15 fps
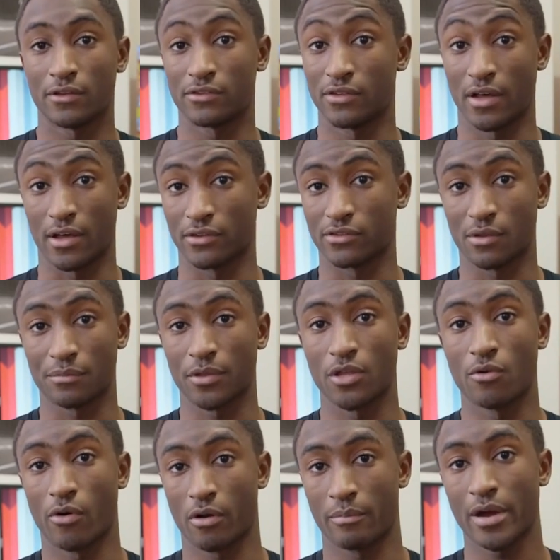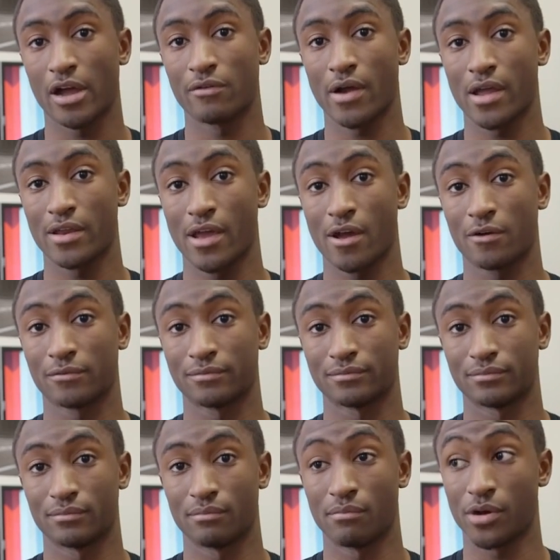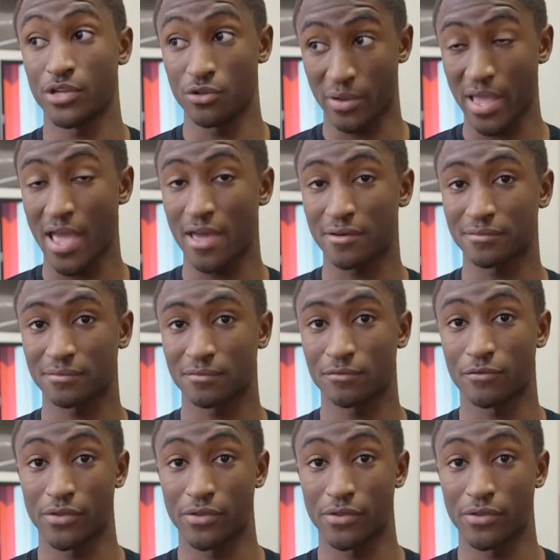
It's not something you want to buy right now, but you can